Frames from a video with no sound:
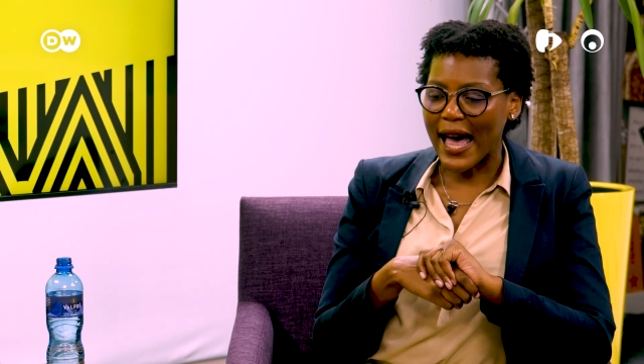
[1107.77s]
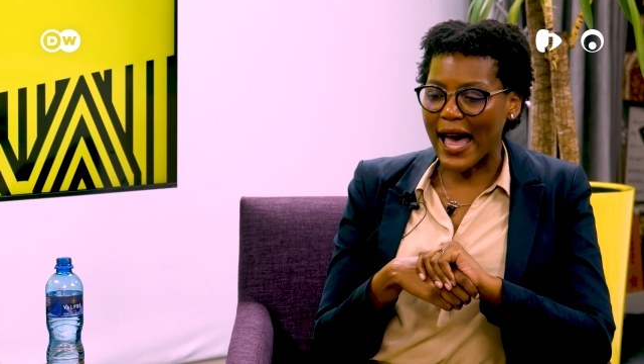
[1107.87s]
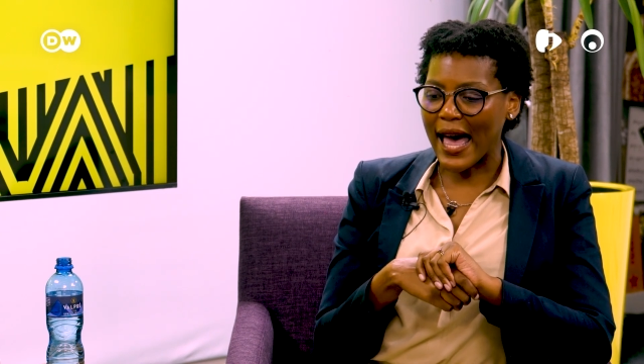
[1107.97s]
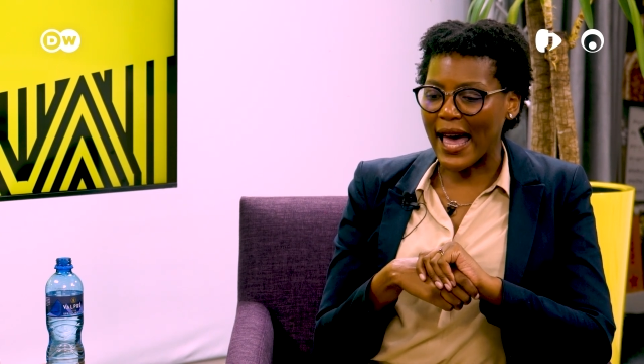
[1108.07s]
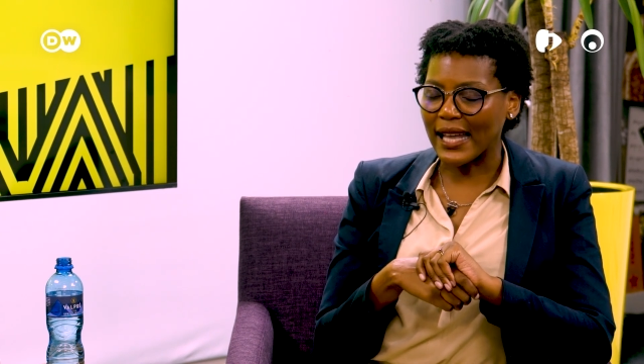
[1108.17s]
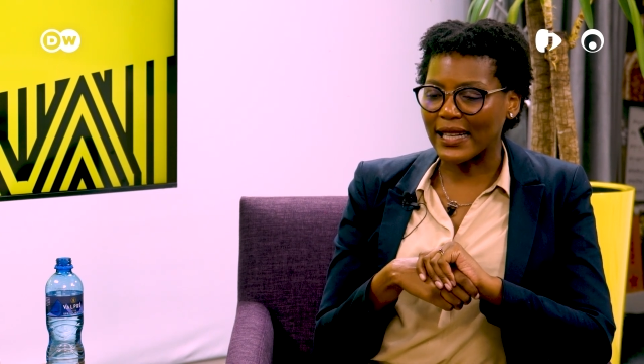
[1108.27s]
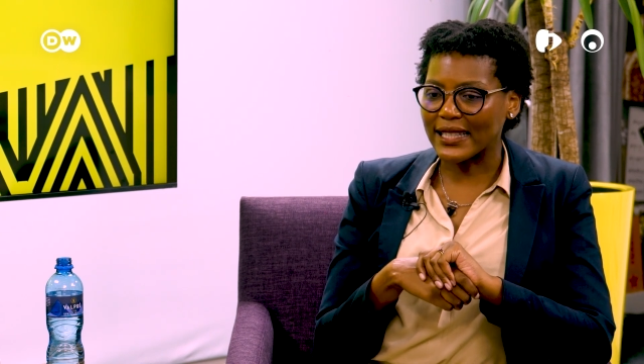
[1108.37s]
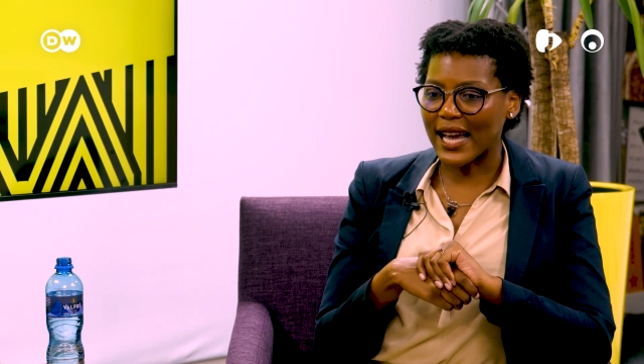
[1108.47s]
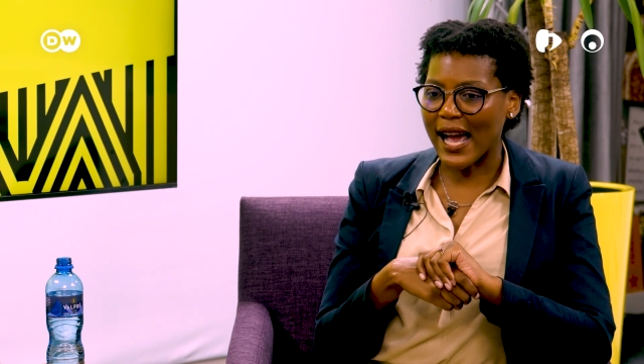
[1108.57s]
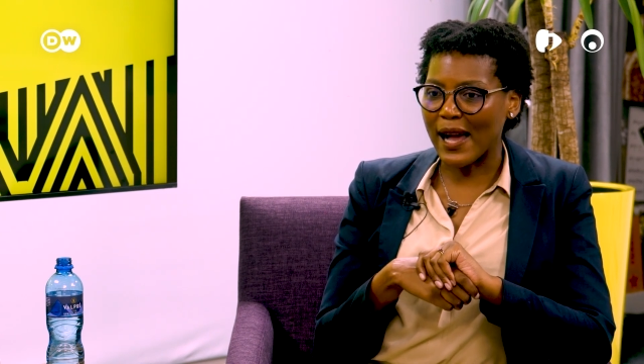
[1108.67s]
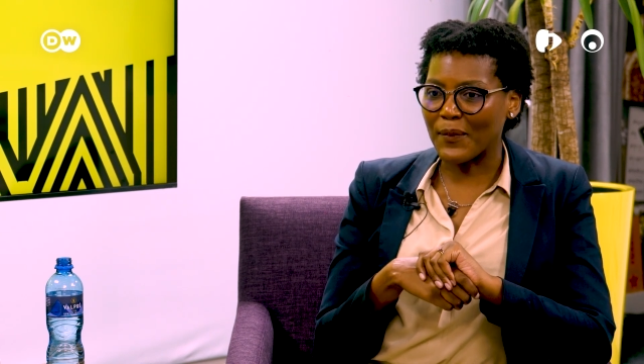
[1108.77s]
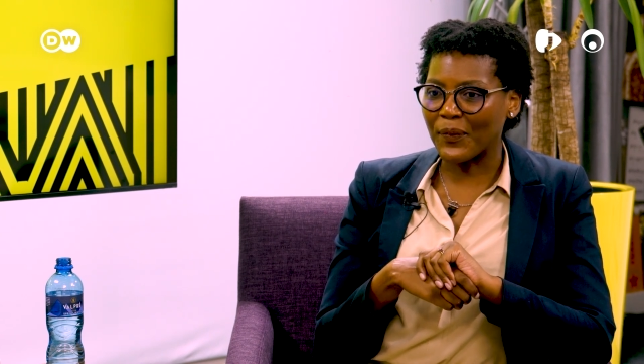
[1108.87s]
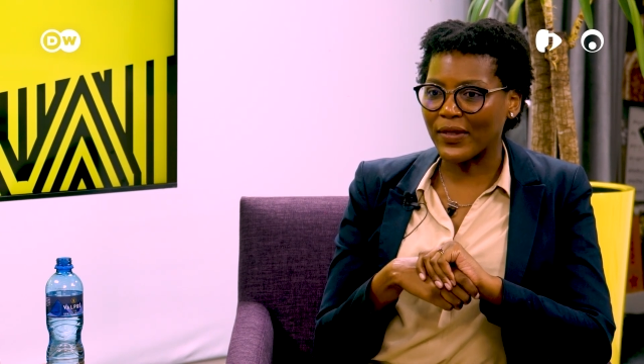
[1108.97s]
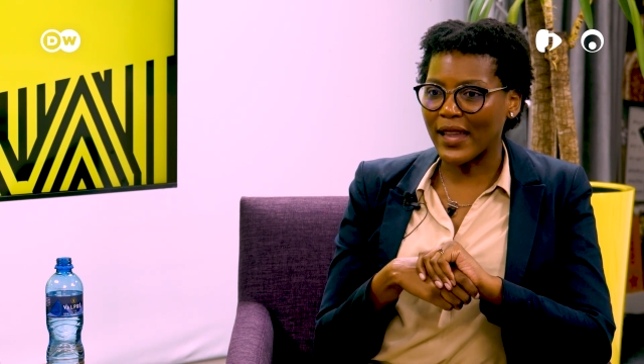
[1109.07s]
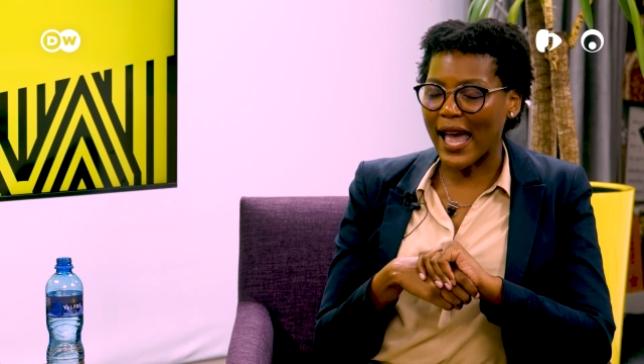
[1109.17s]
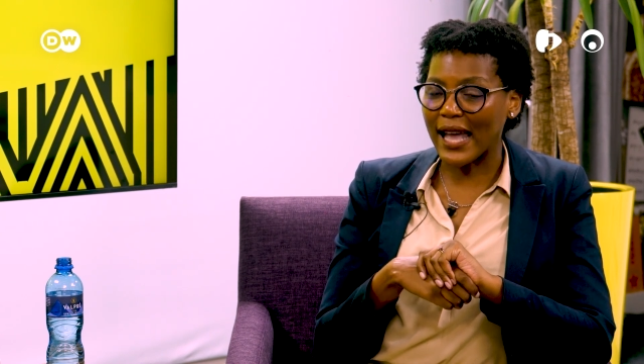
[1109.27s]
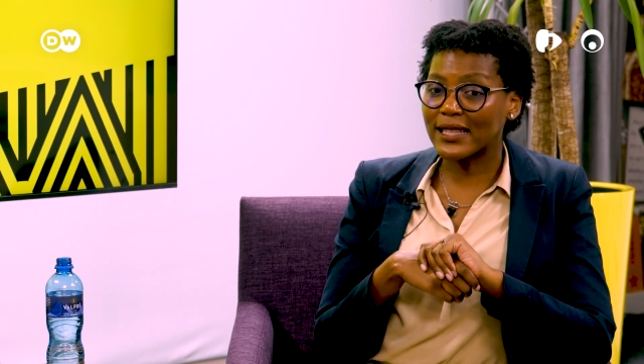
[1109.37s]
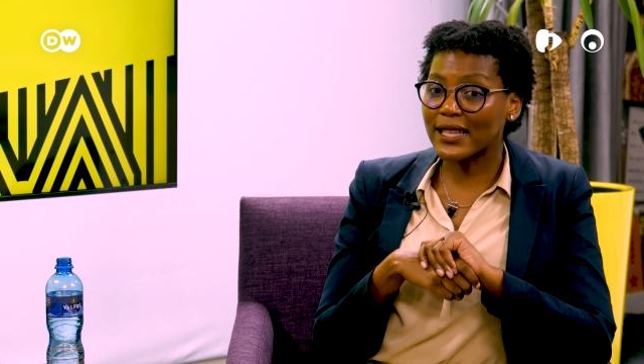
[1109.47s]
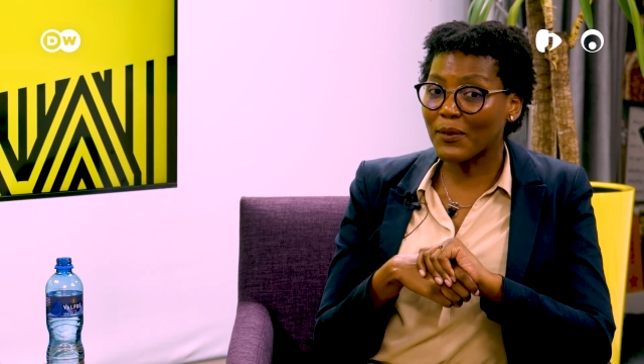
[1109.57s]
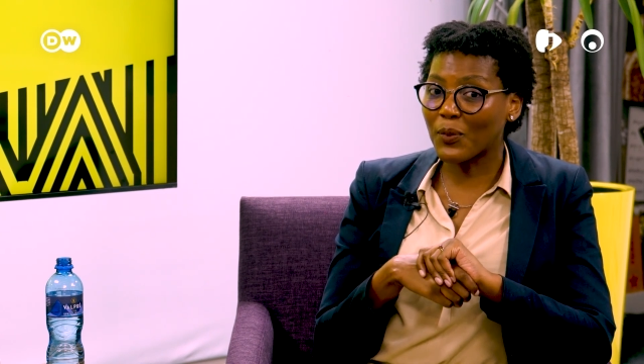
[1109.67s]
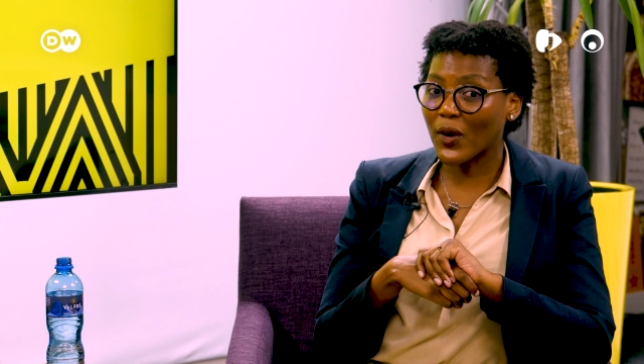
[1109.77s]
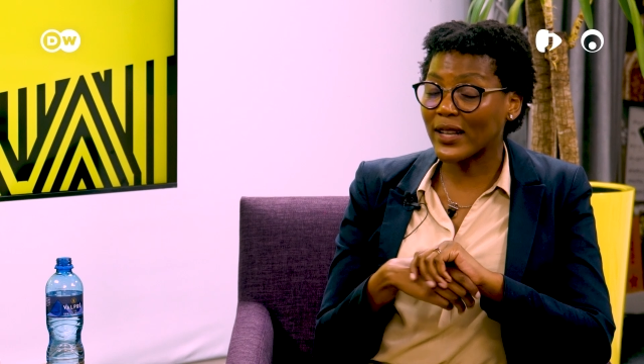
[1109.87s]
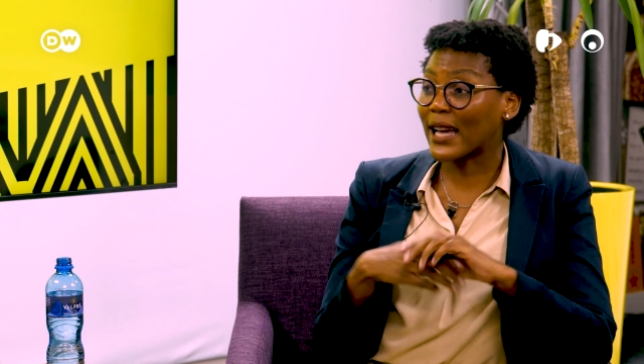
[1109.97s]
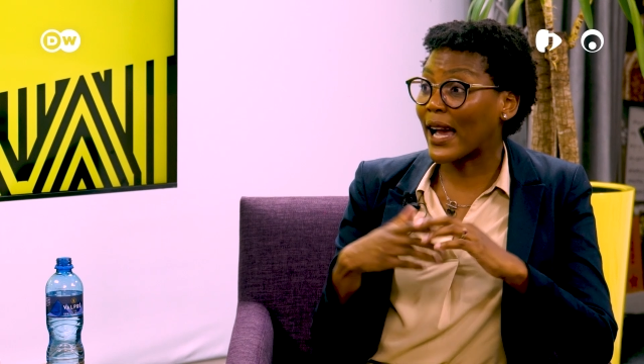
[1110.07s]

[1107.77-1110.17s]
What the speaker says: And at some point,